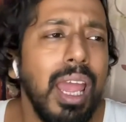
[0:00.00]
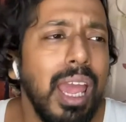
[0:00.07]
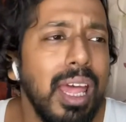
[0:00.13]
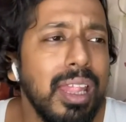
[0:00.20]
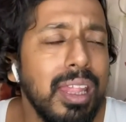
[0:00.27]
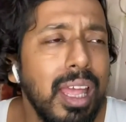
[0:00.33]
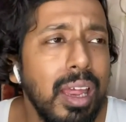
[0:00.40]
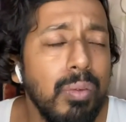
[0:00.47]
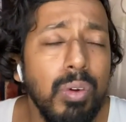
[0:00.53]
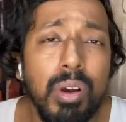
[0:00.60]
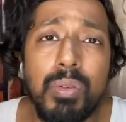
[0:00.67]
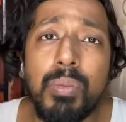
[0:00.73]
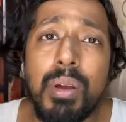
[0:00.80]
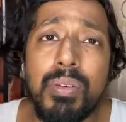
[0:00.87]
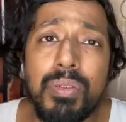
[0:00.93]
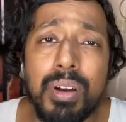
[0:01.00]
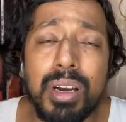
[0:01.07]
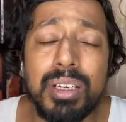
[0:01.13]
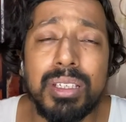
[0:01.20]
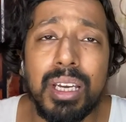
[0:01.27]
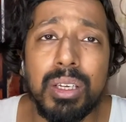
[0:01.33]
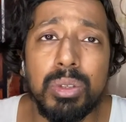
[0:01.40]
And then one of my
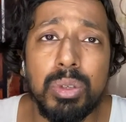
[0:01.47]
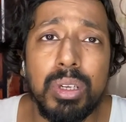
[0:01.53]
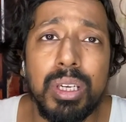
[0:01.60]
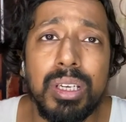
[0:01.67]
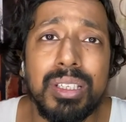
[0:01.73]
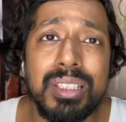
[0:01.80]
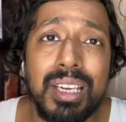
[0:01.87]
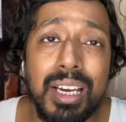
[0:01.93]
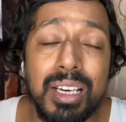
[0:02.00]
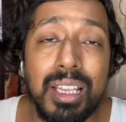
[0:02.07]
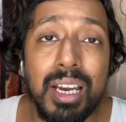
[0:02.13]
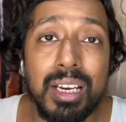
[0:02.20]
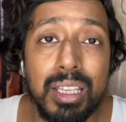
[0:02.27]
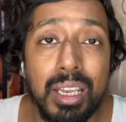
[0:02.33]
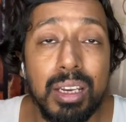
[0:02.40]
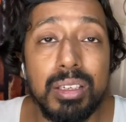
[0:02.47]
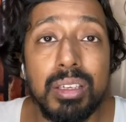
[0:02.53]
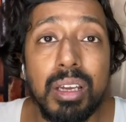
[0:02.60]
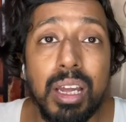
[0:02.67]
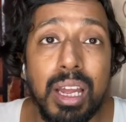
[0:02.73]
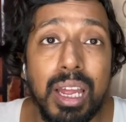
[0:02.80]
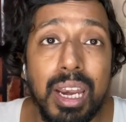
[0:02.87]
friends actually said that there is
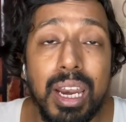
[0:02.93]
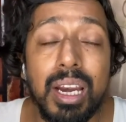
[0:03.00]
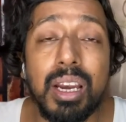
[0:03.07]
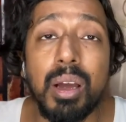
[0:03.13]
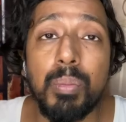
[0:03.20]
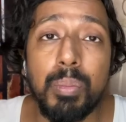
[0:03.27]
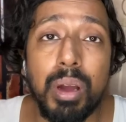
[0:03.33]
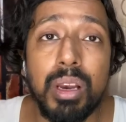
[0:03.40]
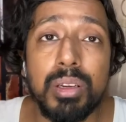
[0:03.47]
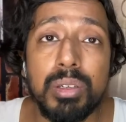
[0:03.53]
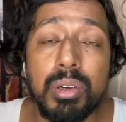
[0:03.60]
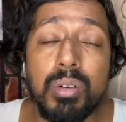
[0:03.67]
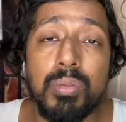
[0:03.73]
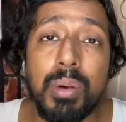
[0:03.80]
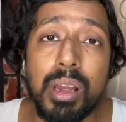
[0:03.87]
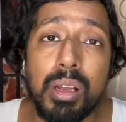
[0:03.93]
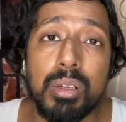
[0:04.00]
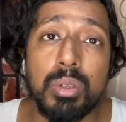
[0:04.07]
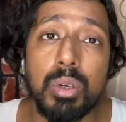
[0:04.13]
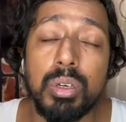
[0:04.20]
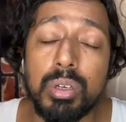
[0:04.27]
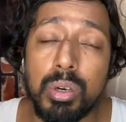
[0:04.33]
a great compilation of Michael
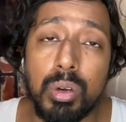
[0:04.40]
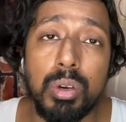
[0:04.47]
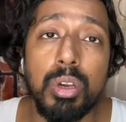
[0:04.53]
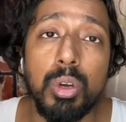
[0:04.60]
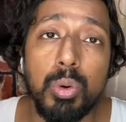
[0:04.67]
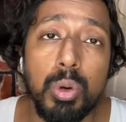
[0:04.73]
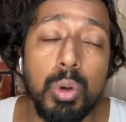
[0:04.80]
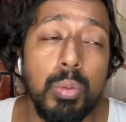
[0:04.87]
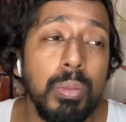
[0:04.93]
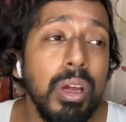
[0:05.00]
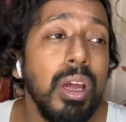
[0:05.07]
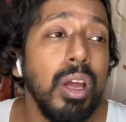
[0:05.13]
Jordan on YouTube.